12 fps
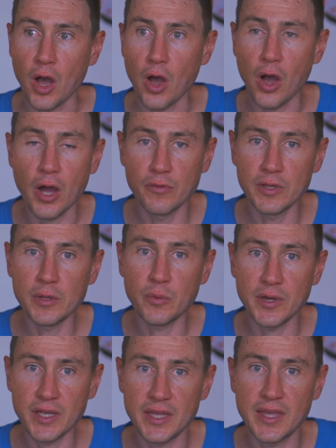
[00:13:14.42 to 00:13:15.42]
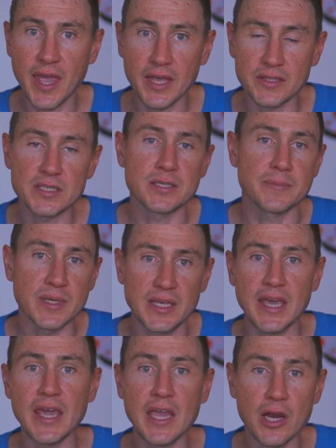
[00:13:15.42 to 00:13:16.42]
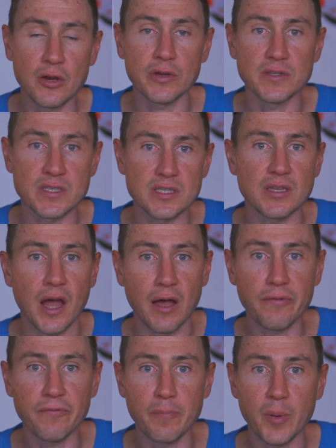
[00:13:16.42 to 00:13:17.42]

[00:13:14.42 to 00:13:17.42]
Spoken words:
I really want to get some gear and stuff,